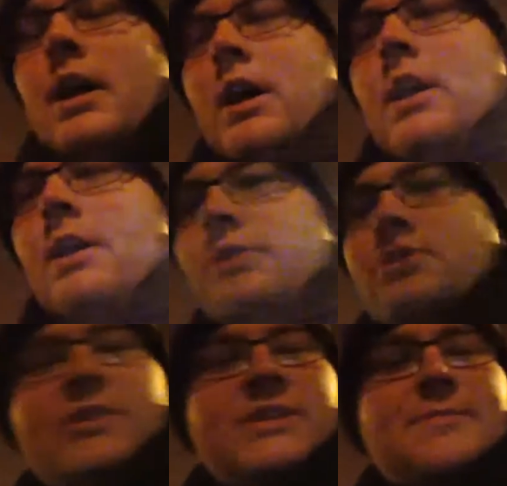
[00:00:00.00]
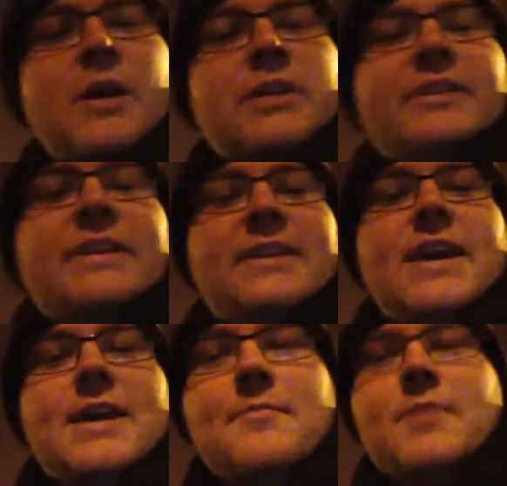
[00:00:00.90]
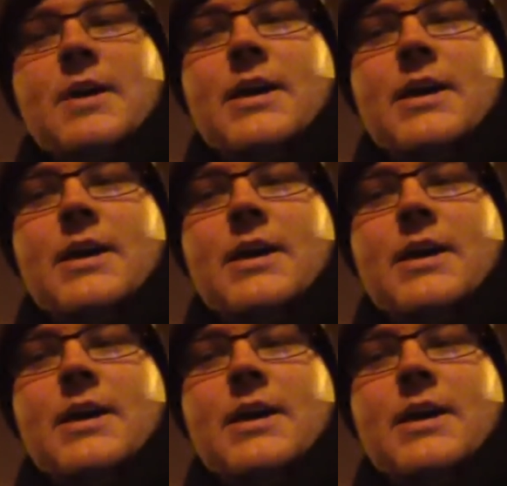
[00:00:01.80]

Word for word: Uh, a Jurassic Park the game